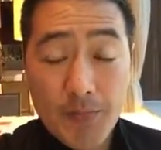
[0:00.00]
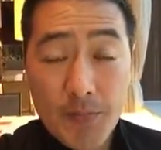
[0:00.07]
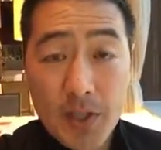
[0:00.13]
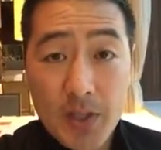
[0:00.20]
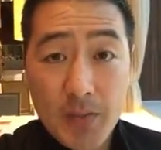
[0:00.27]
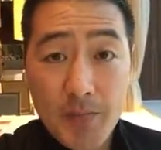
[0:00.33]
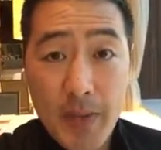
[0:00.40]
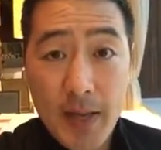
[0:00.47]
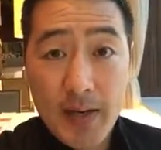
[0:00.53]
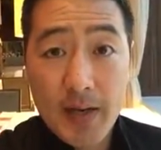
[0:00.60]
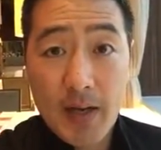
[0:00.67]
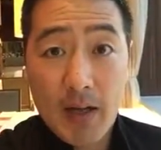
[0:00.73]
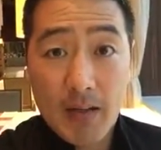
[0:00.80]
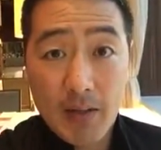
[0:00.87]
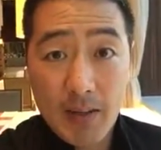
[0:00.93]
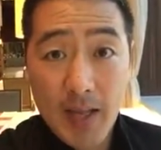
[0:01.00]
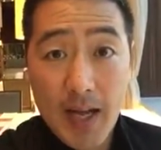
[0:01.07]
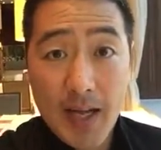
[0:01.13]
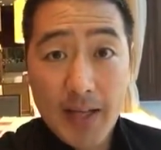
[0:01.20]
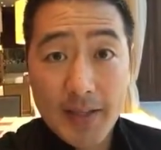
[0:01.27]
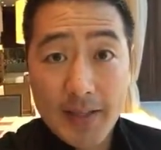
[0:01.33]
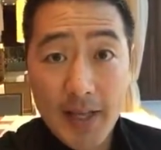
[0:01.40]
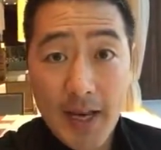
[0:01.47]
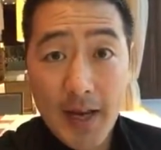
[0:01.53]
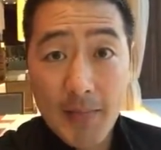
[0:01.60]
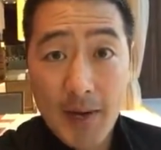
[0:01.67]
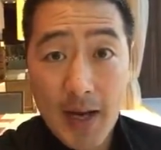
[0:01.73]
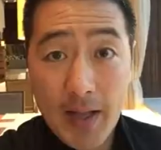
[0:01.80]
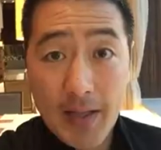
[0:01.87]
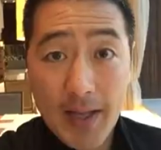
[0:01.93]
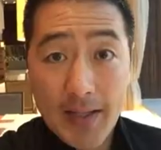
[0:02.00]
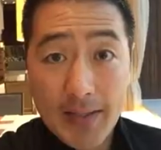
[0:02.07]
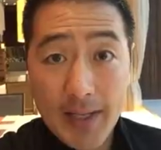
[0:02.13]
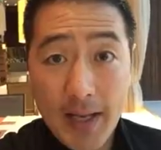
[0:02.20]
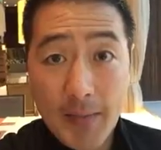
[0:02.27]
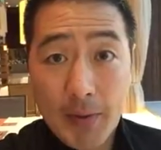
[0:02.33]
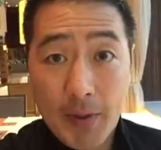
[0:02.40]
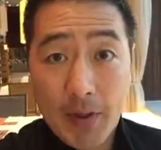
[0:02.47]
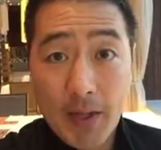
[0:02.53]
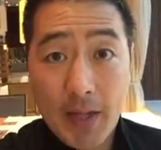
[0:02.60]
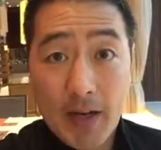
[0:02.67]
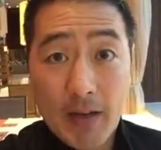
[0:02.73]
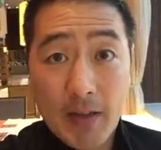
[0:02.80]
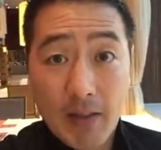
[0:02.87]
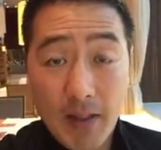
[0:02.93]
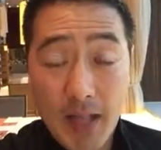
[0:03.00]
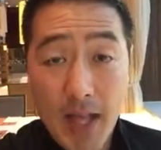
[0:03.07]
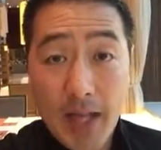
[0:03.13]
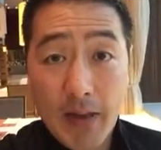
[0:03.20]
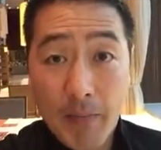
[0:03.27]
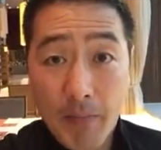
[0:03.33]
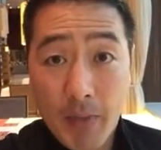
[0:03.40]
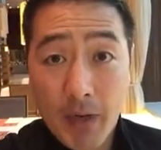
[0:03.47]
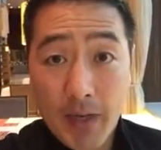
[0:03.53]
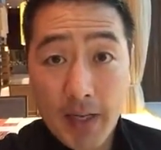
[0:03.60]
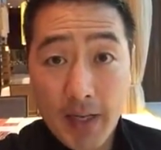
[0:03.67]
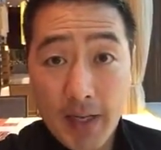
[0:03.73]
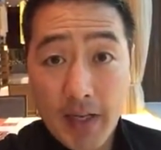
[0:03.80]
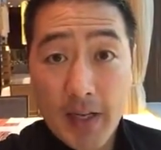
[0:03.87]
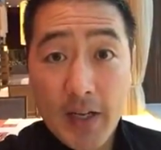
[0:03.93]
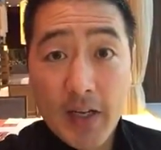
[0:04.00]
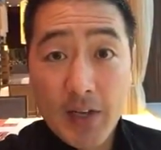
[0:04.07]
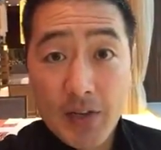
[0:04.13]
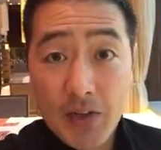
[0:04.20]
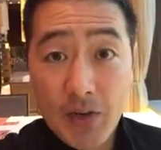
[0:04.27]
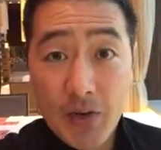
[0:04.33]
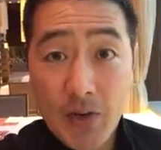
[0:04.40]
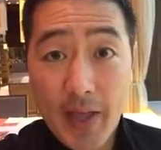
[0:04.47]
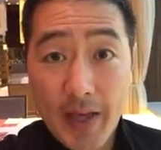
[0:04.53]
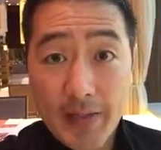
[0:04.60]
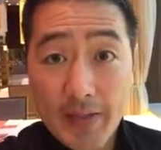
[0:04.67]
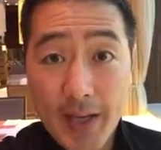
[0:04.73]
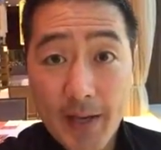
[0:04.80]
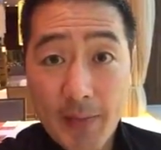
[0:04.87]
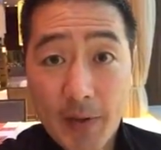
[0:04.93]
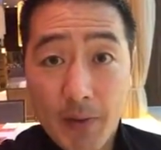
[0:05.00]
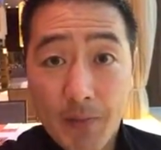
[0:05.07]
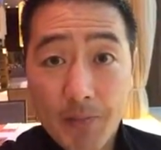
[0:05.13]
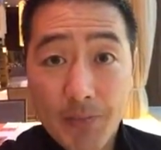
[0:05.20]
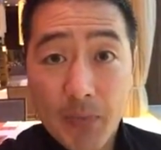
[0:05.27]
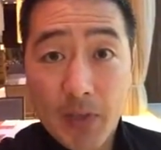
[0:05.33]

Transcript: spend a lot of time on that table and a lot of money near that table.